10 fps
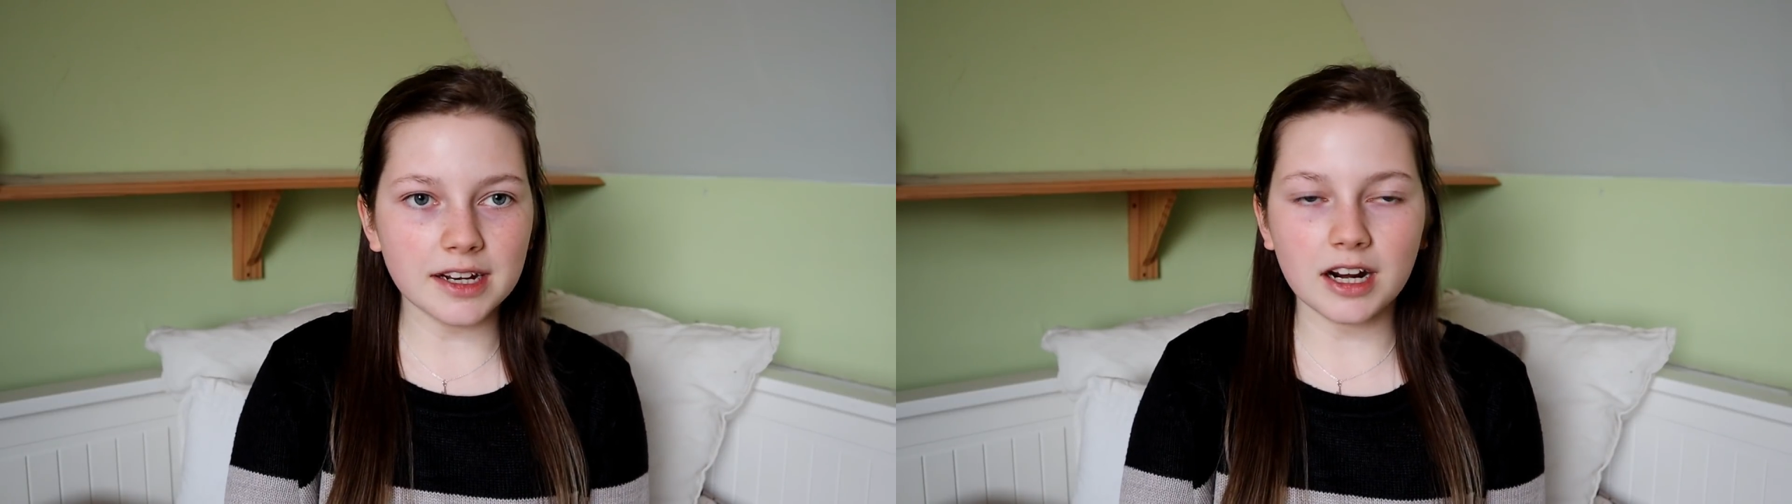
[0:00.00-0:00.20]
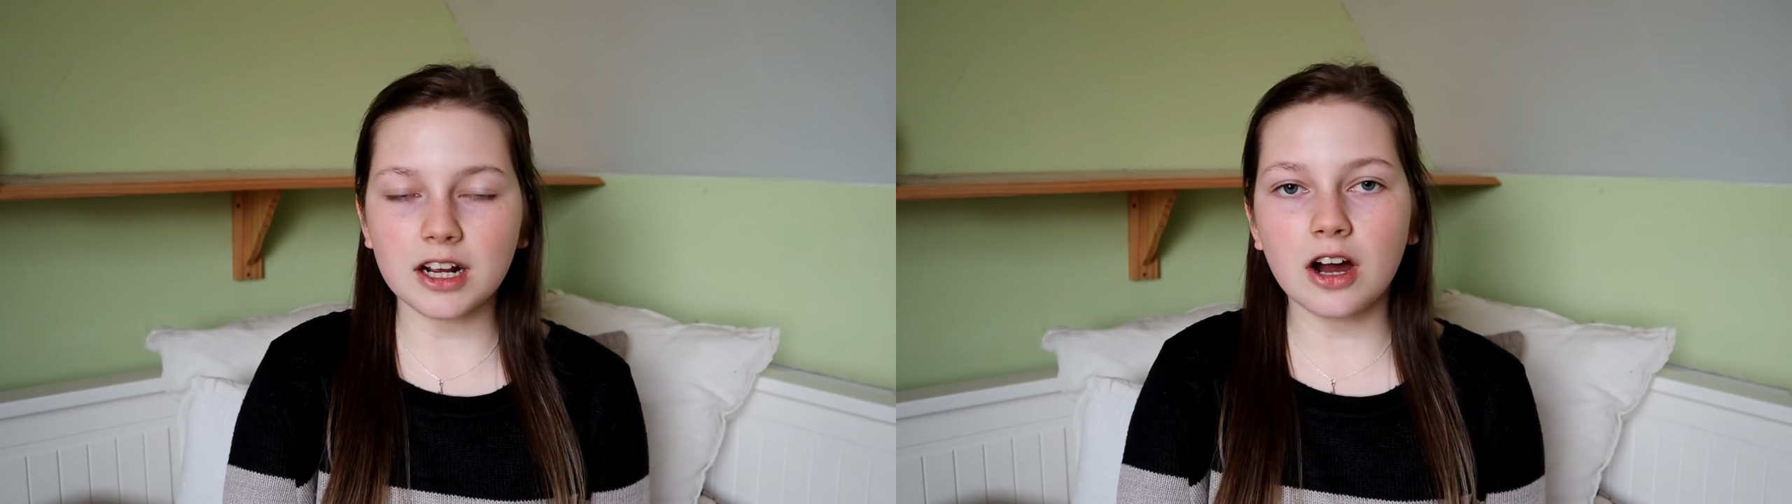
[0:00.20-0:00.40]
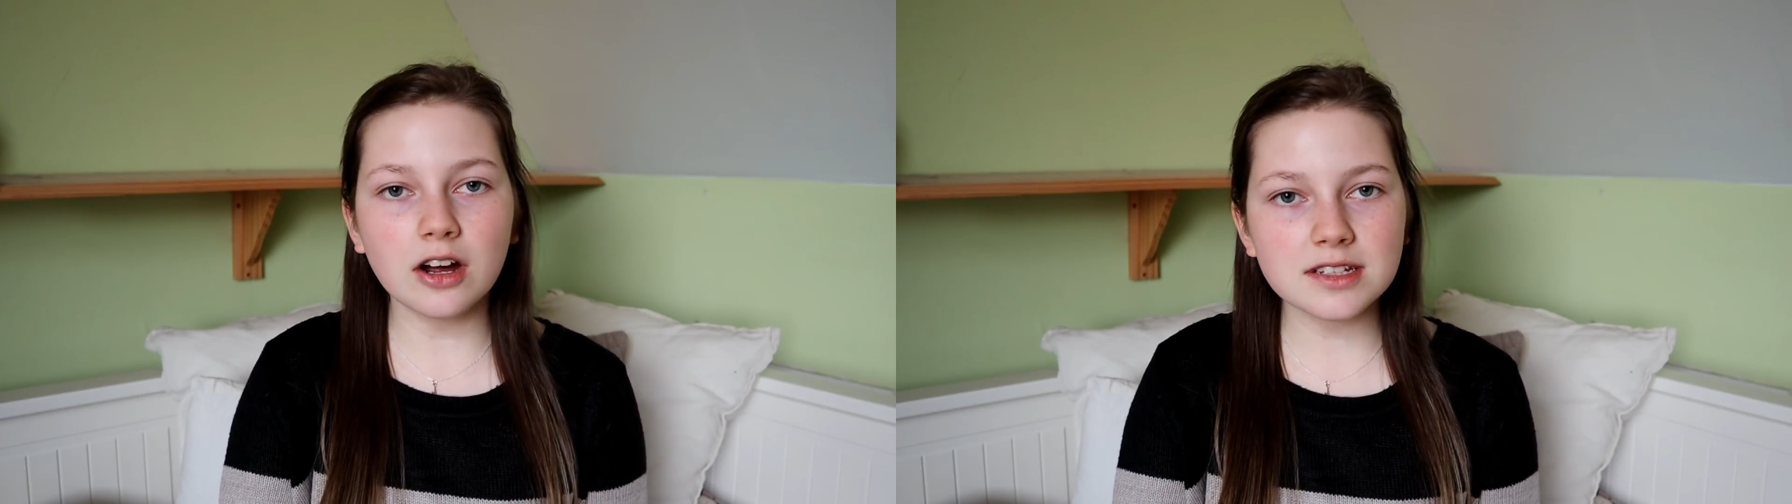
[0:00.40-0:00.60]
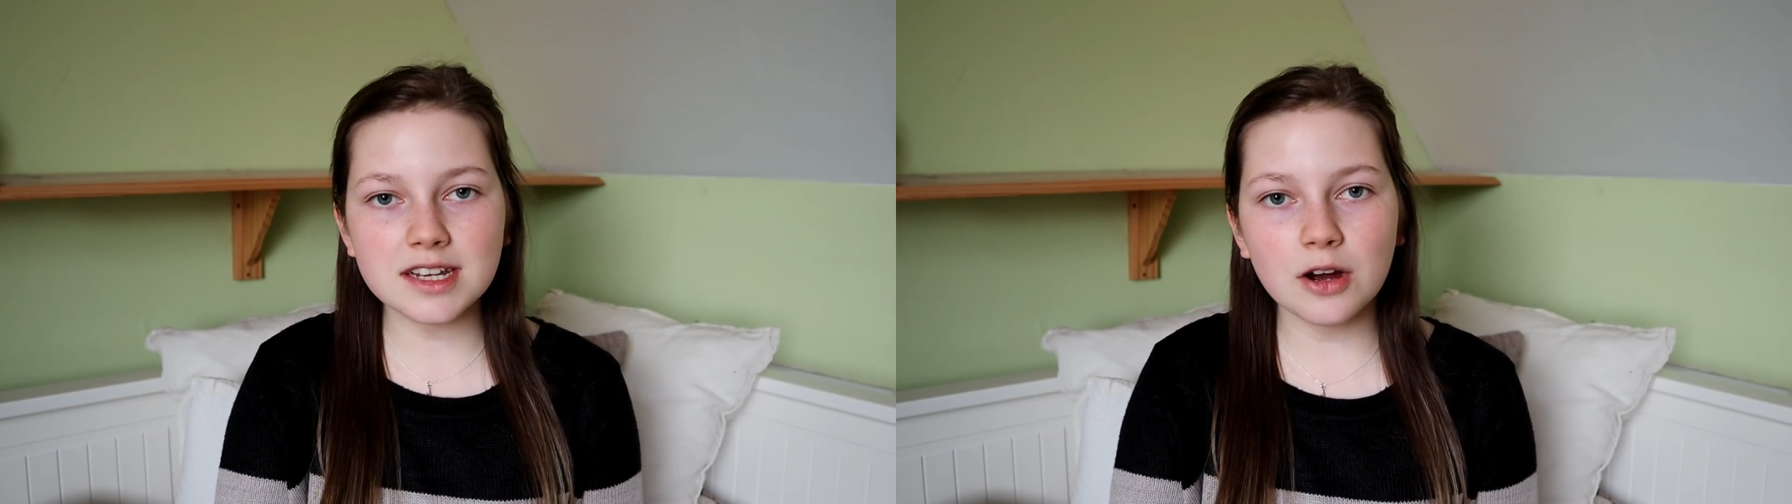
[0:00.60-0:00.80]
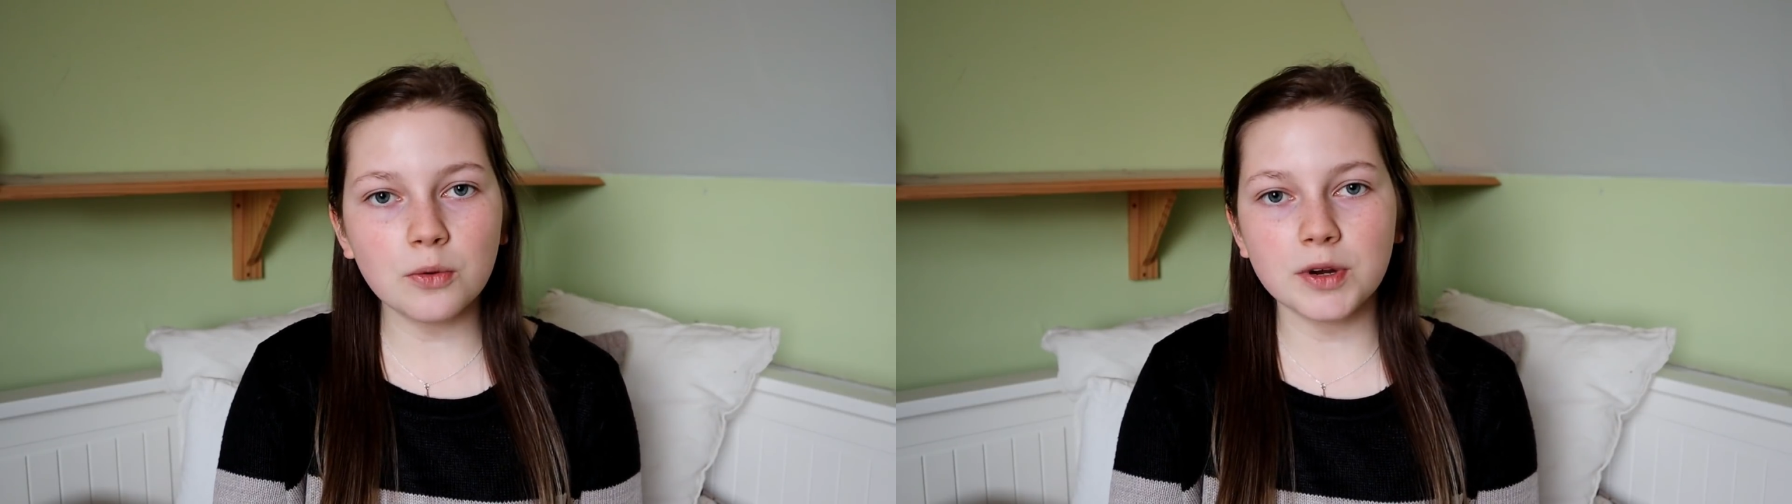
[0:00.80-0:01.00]
and I can't
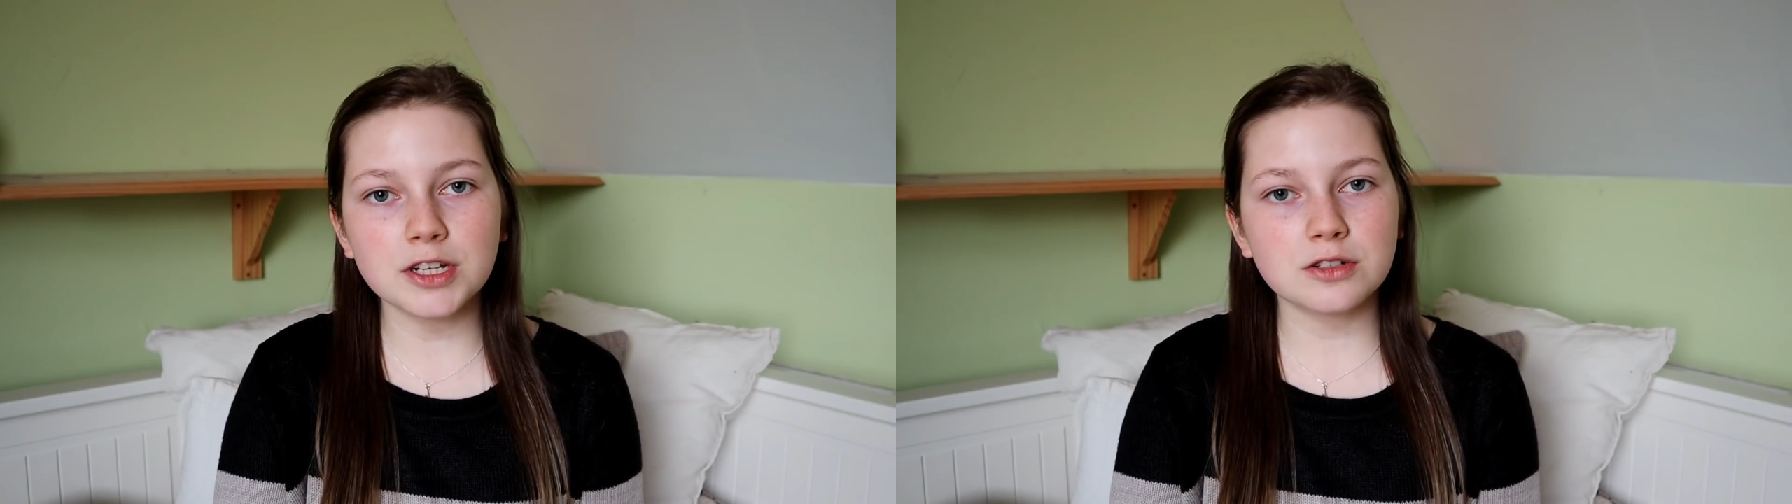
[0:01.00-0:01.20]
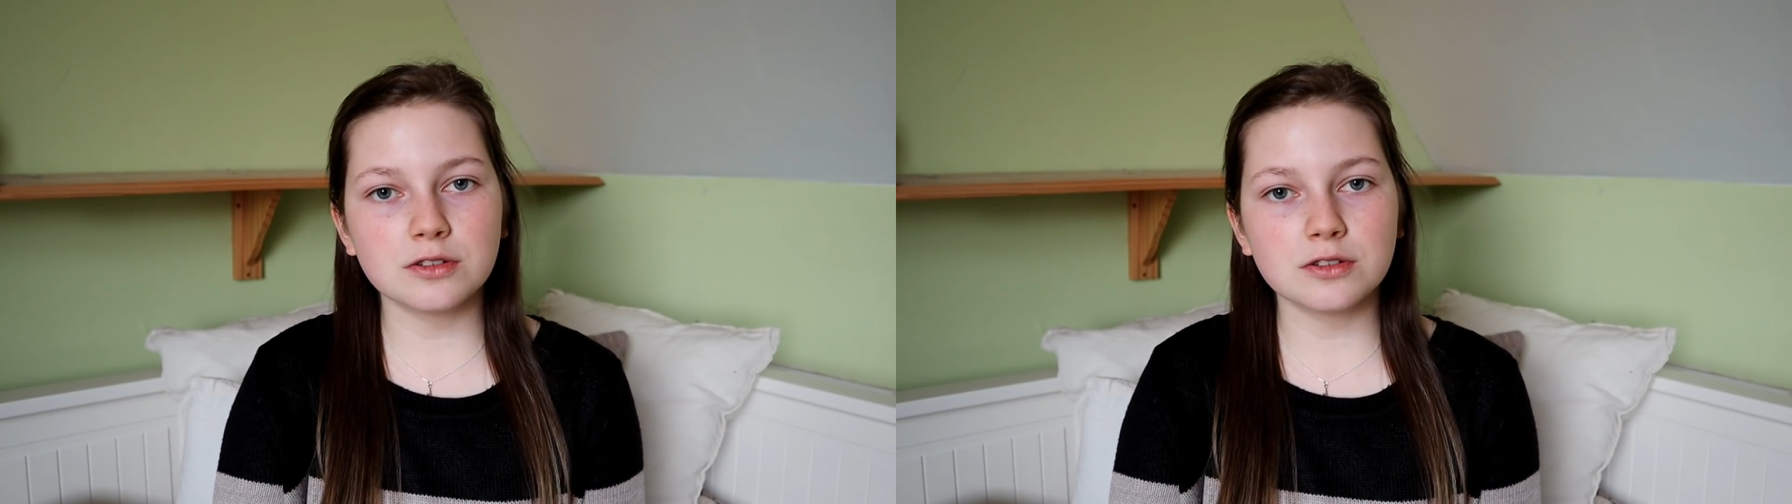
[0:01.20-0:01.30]
tell which,